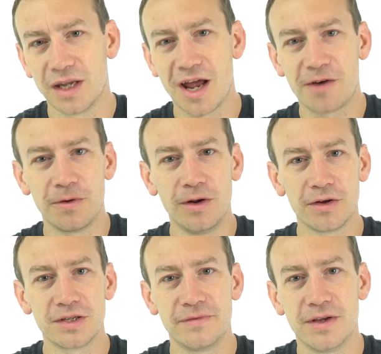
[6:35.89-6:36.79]
Now, for a
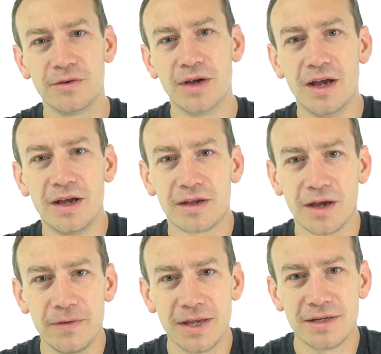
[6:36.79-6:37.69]
lot of you
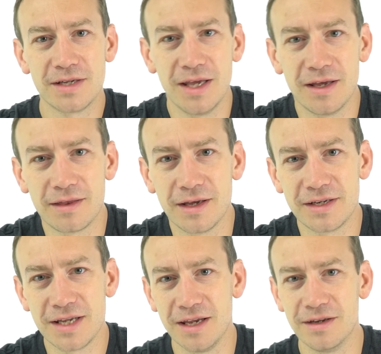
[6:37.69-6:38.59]
going into year
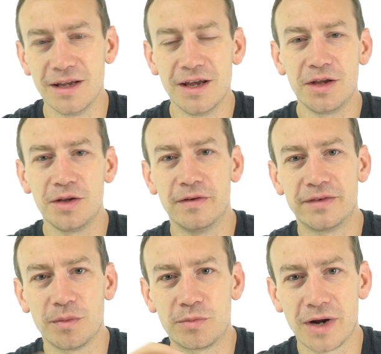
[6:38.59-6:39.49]
13, You'll
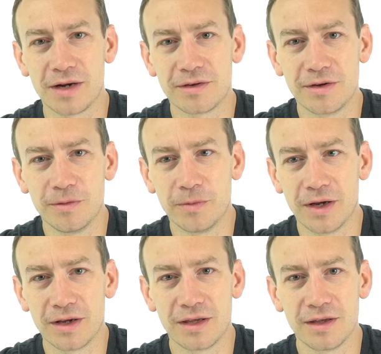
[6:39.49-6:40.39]
have done practical
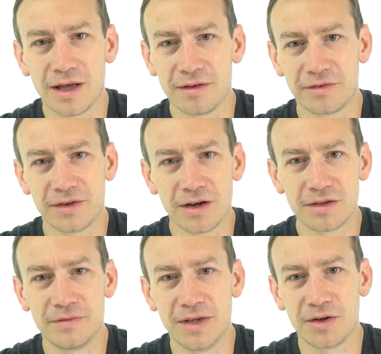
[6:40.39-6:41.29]
work at the
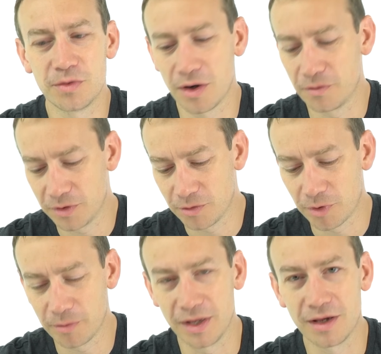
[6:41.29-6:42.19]
start of year 12, which will
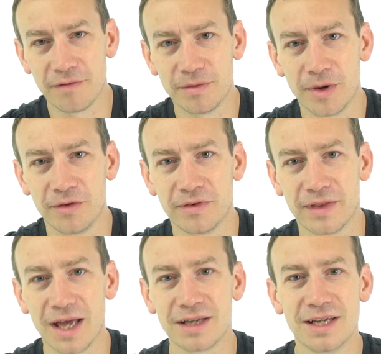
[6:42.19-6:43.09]
probably cover most of
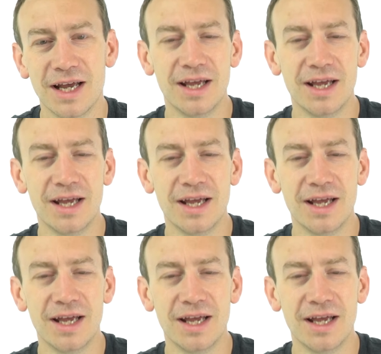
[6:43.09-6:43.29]
that.